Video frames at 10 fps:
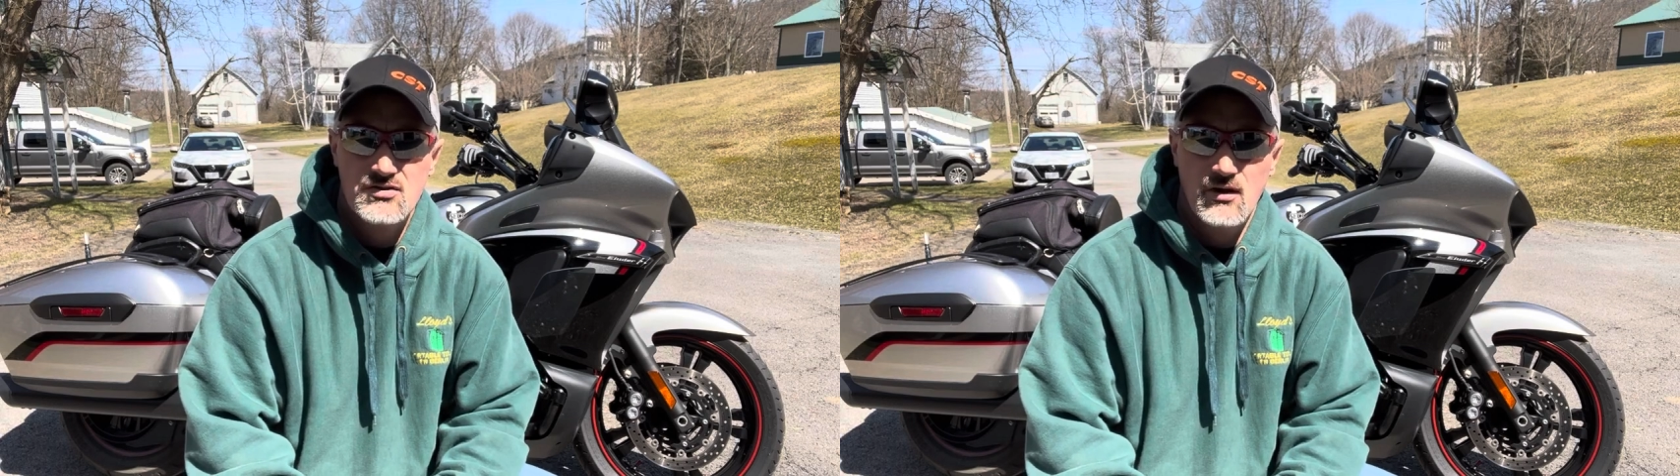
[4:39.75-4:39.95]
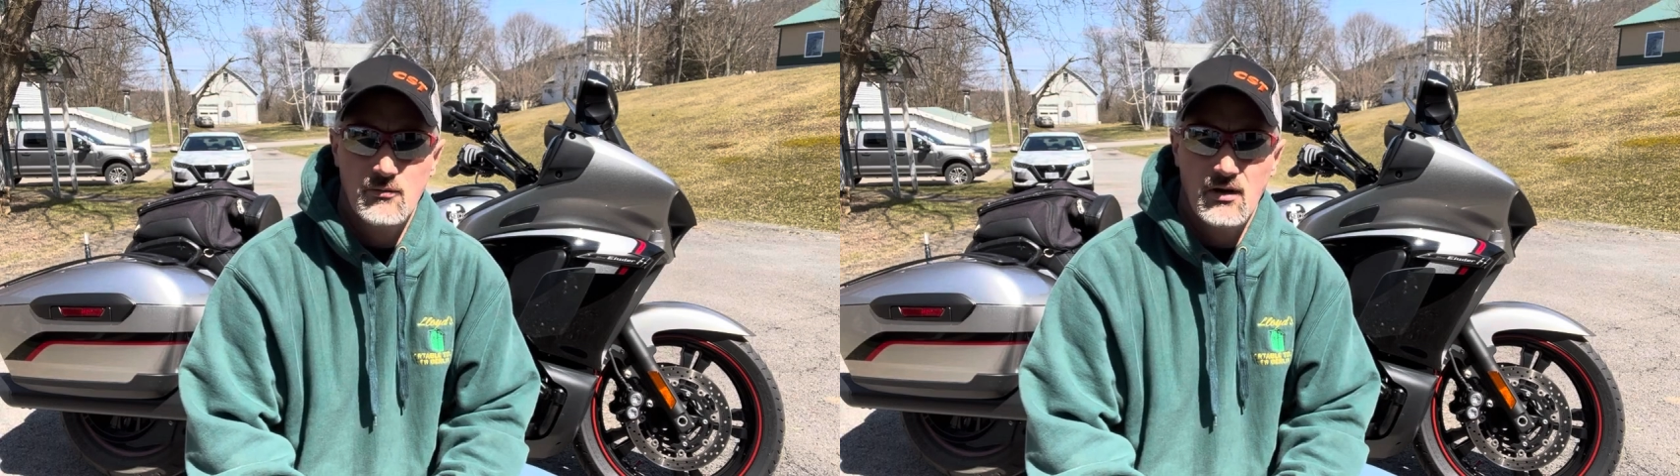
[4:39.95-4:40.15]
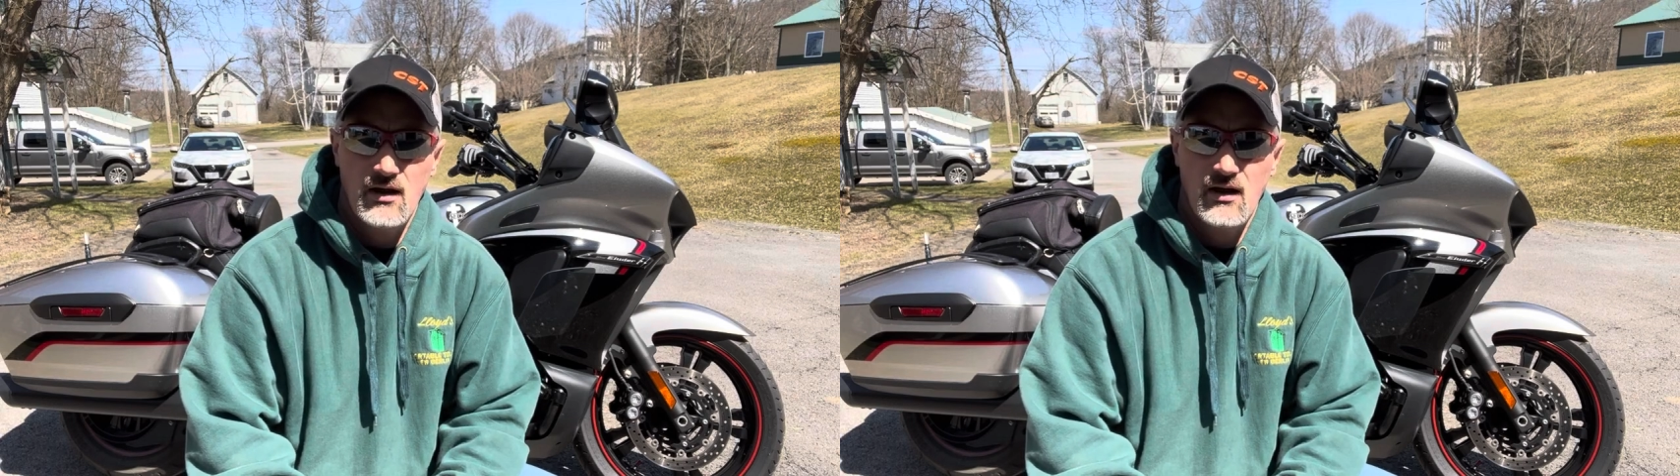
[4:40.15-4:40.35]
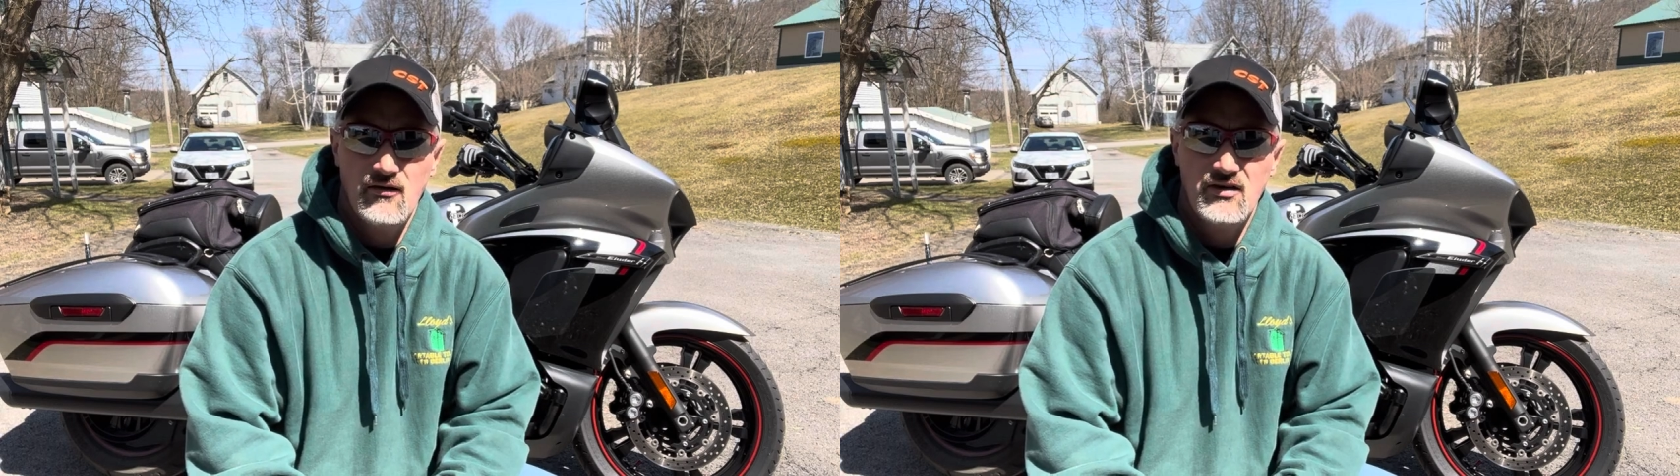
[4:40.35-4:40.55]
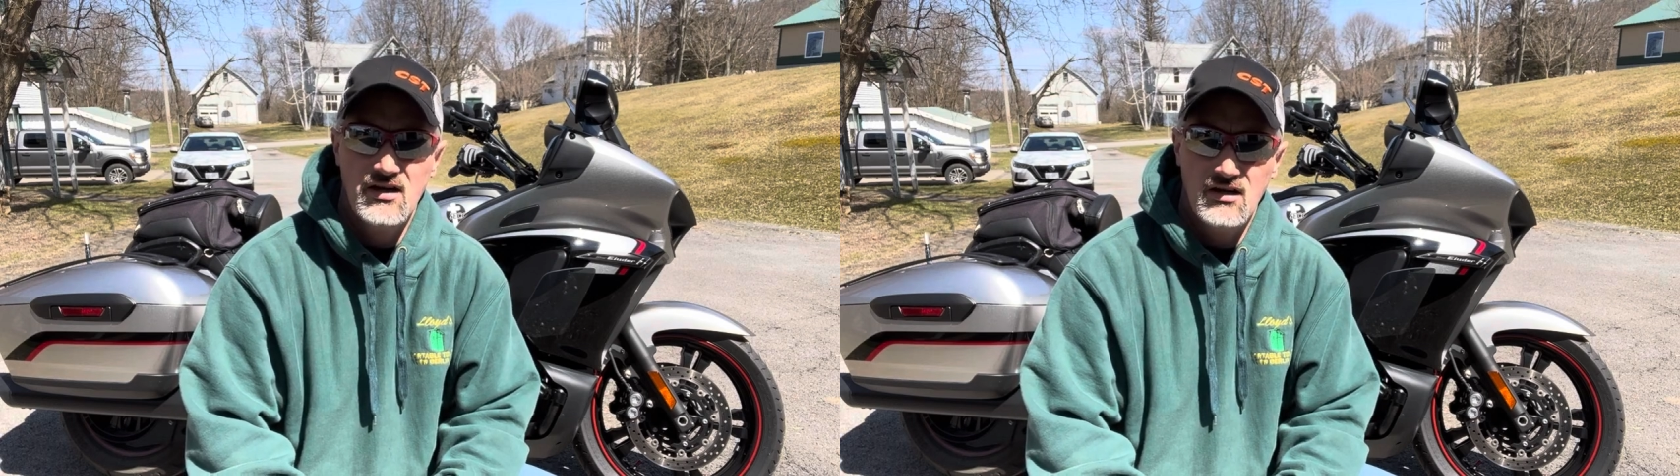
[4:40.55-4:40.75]
so I'm going to
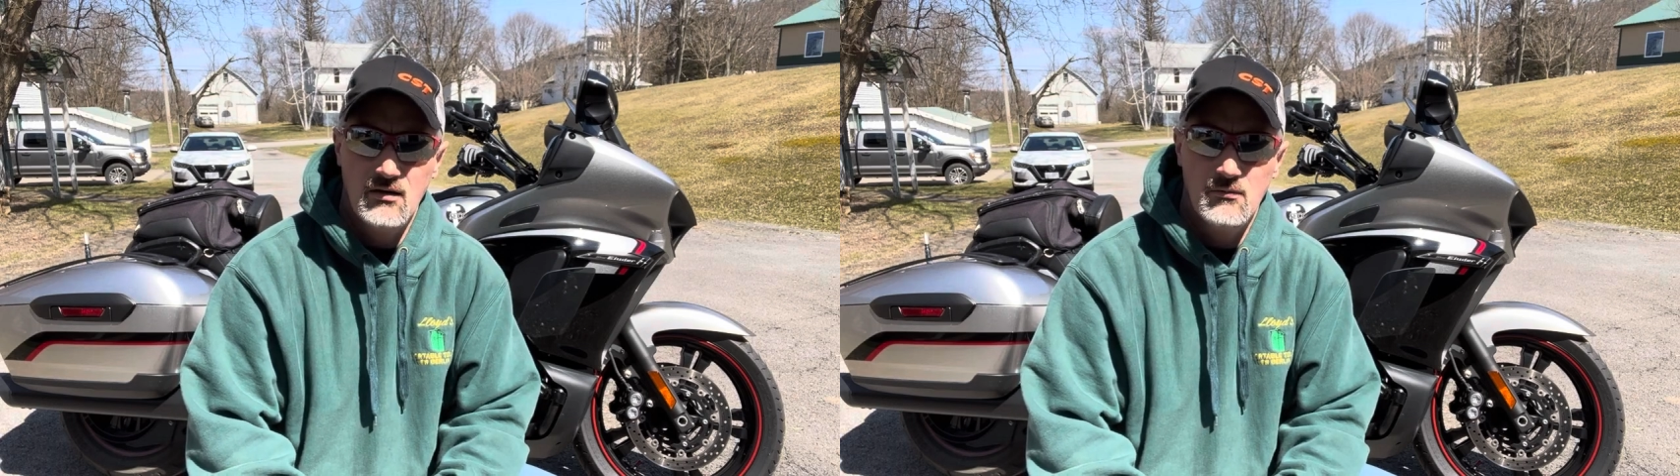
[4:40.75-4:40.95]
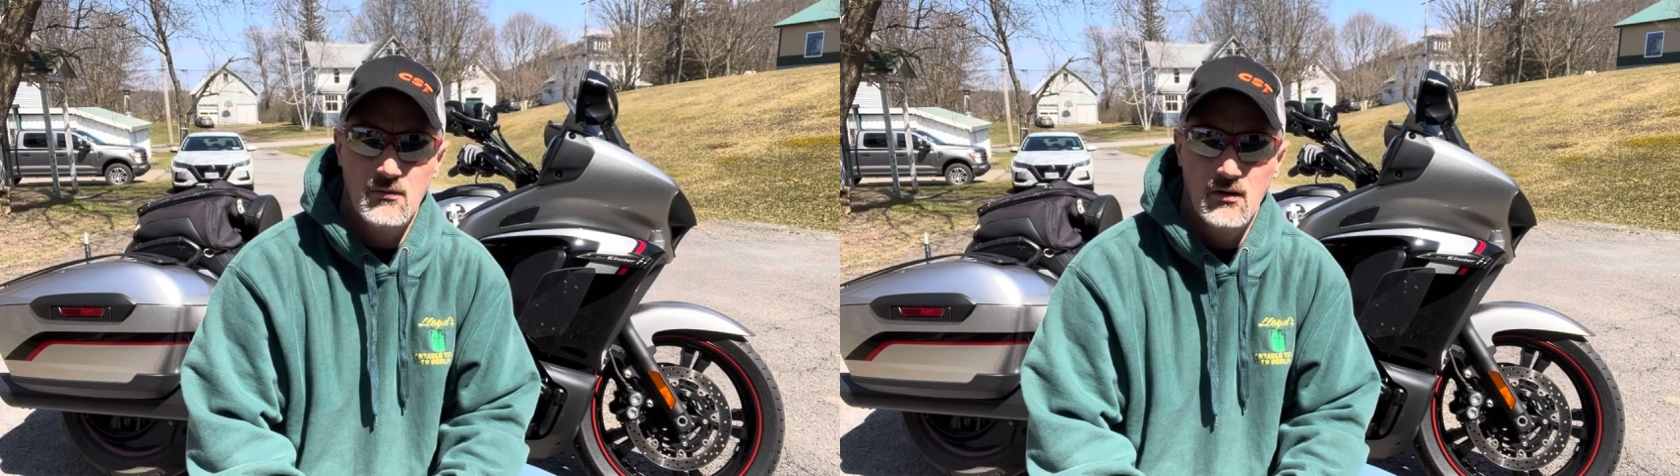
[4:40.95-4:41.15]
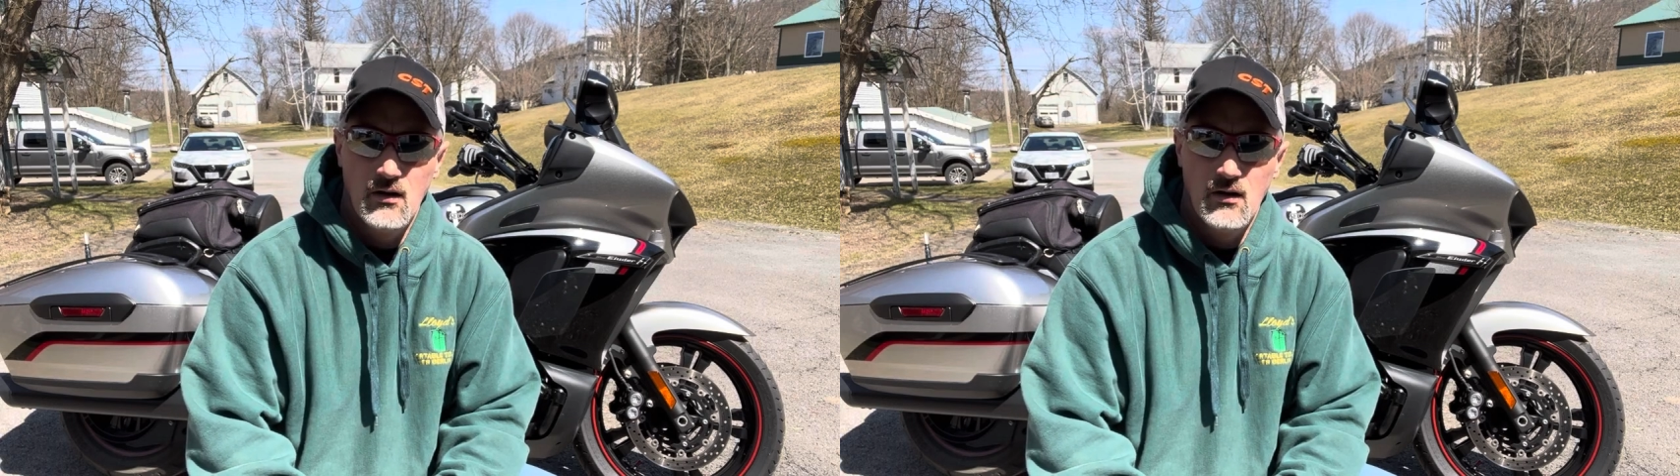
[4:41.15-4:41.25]
have him